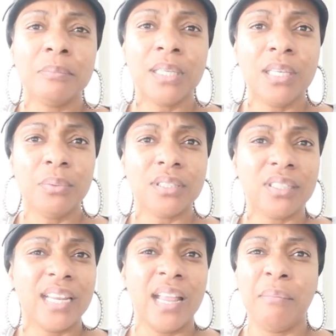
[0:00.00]
he was
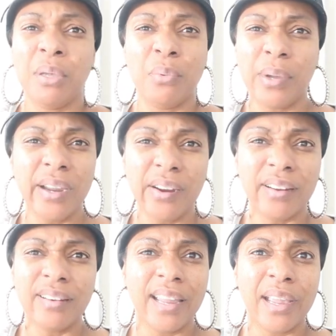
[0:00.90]
looking at me
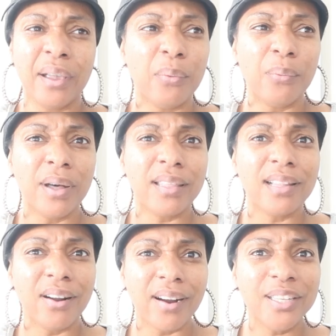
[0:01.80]
weird, like, what
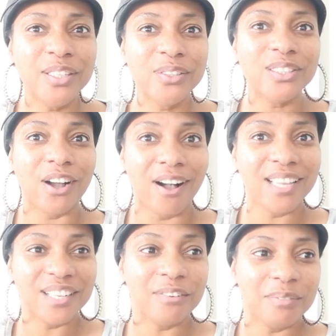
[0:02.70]
are you
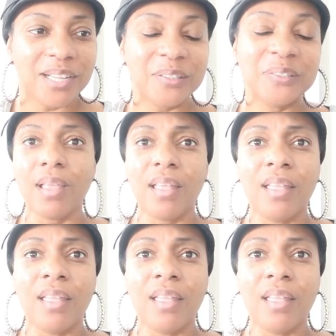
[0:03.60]
talking about?